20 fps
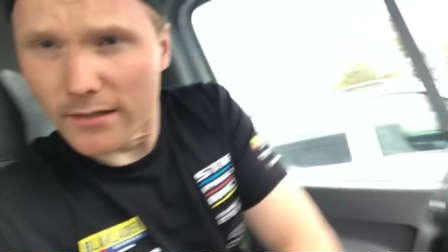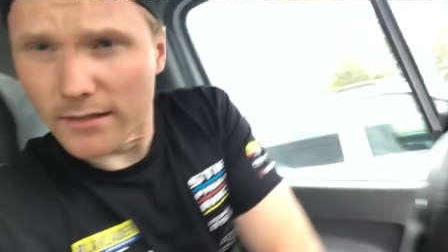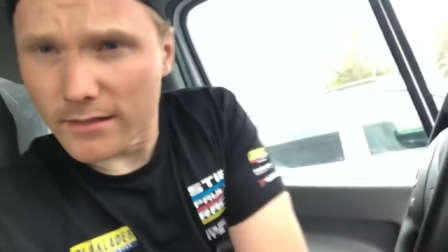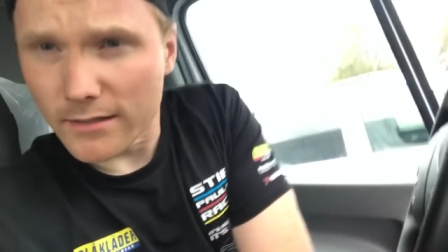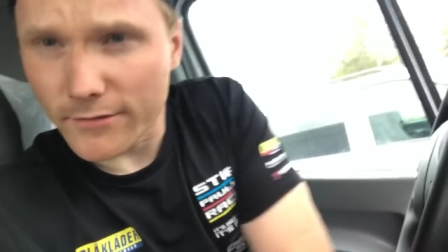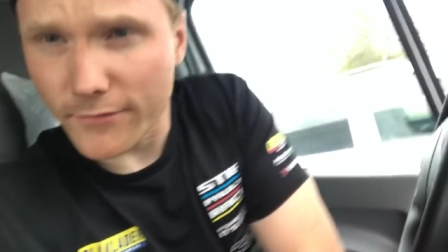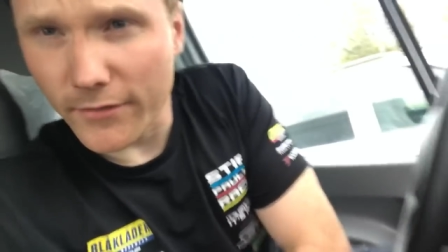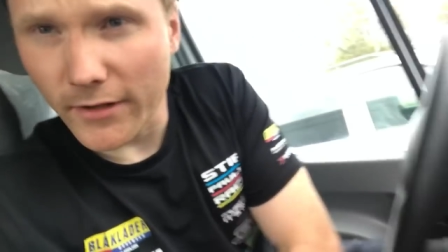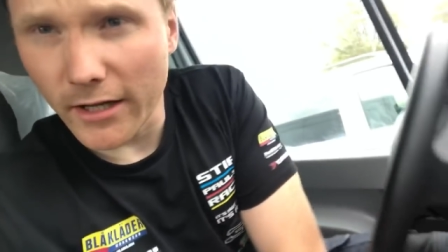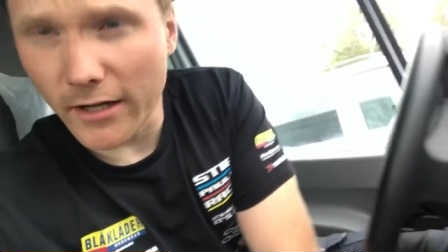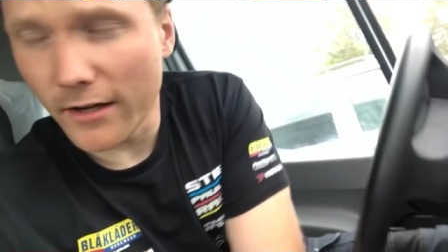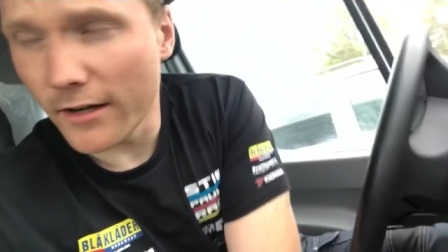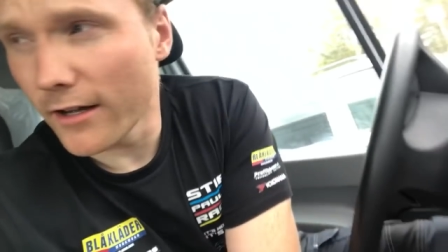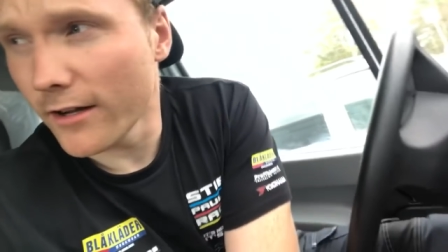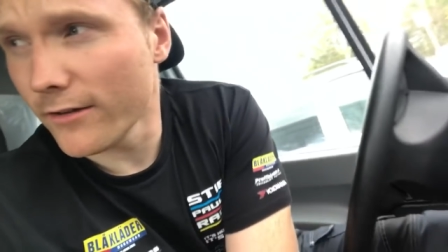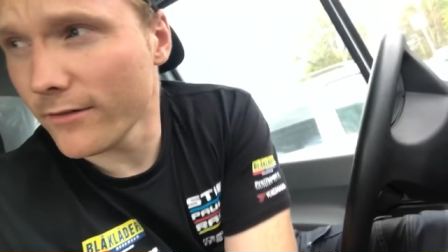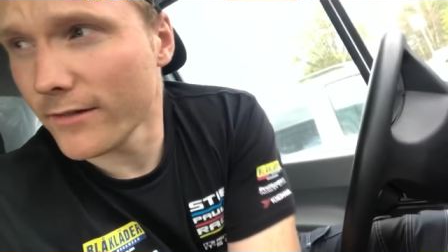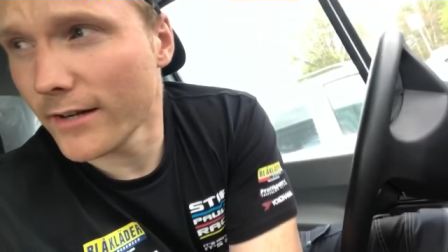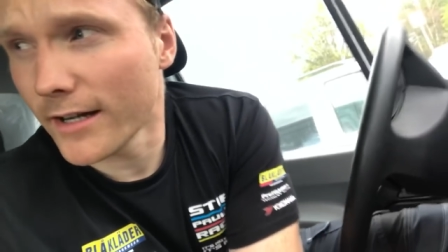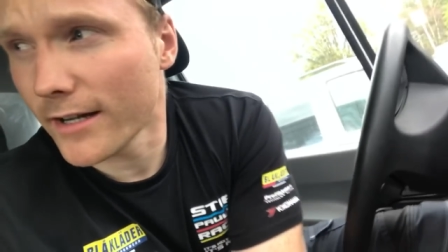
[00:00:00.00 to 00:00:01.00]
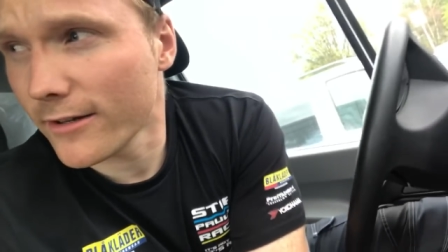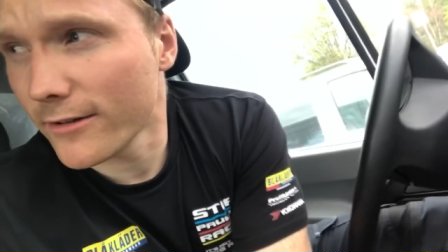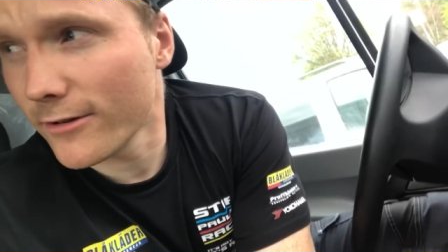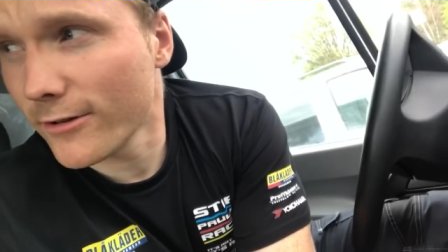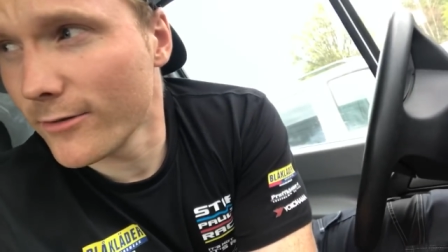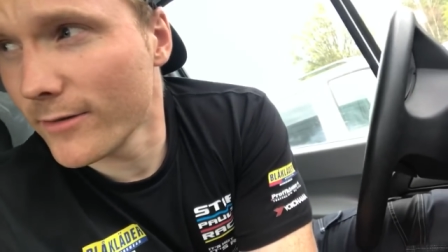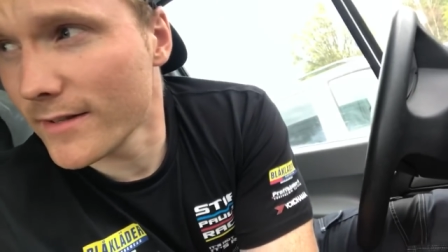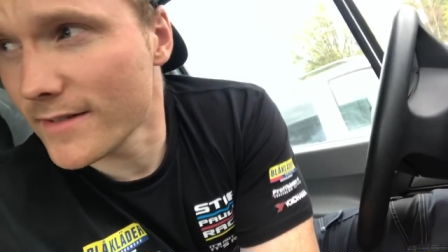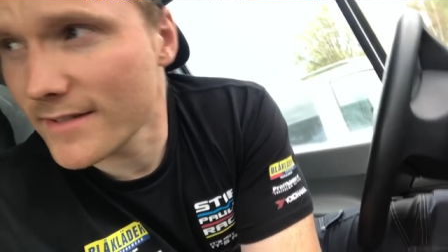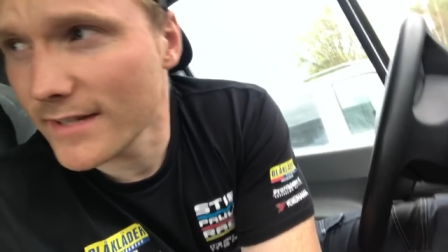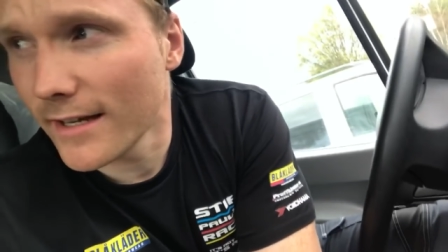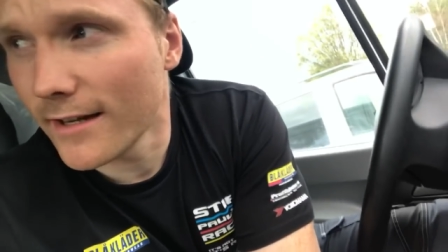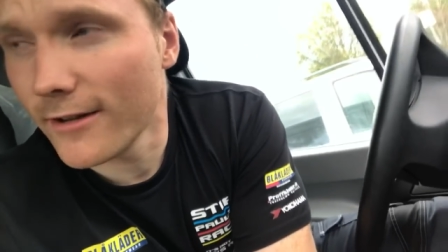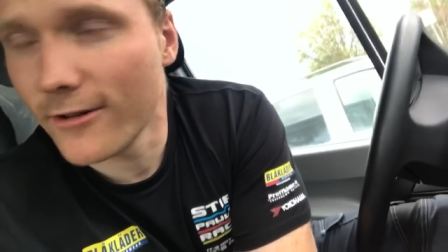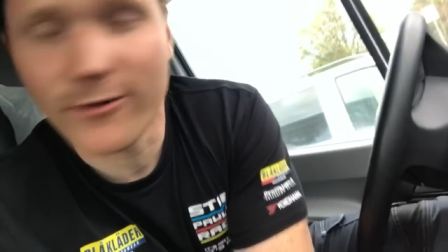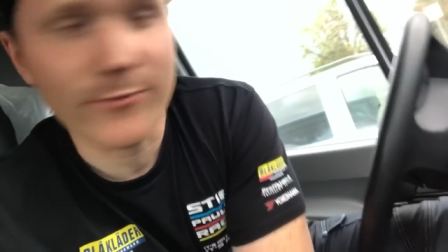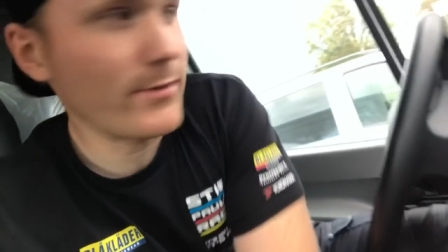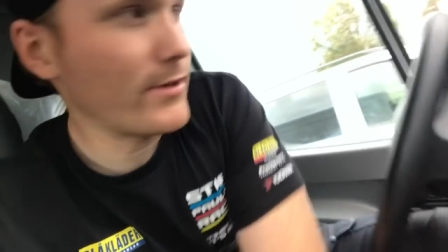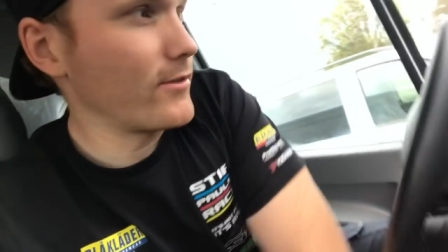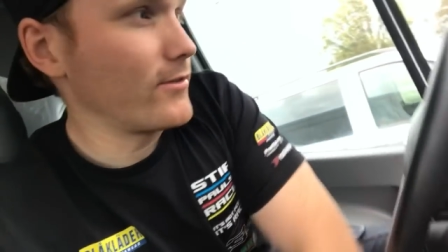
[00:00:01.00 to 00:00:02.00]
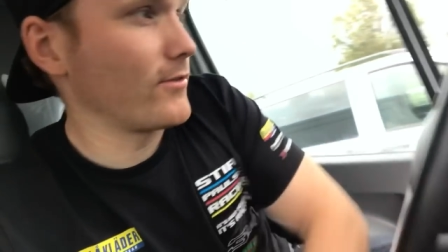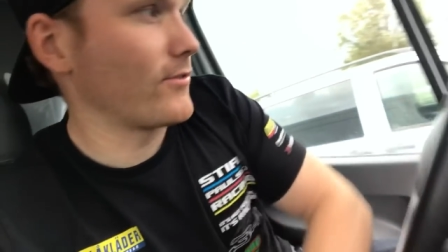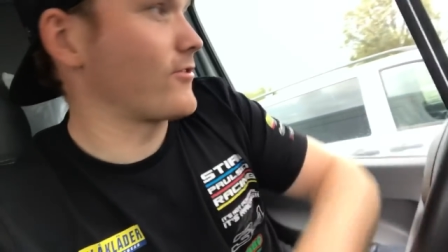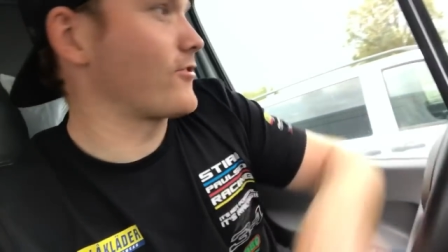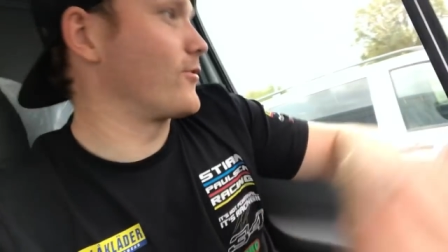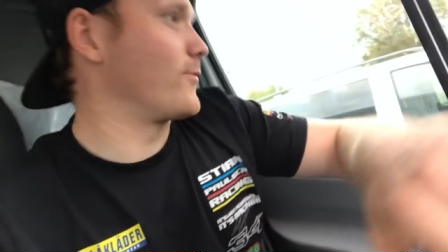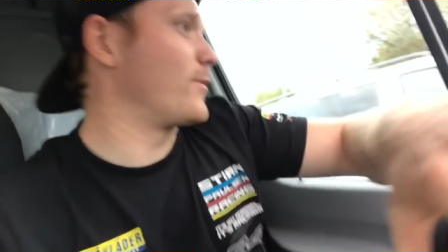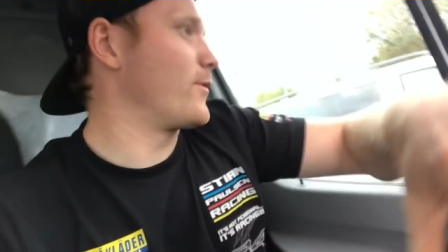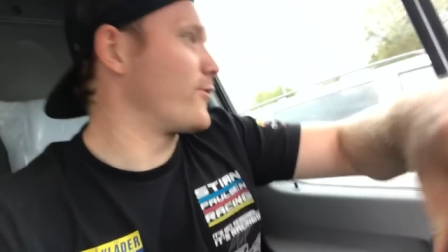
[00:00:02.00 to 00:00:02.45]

It's Friday now. I'm gonna go and say hello because some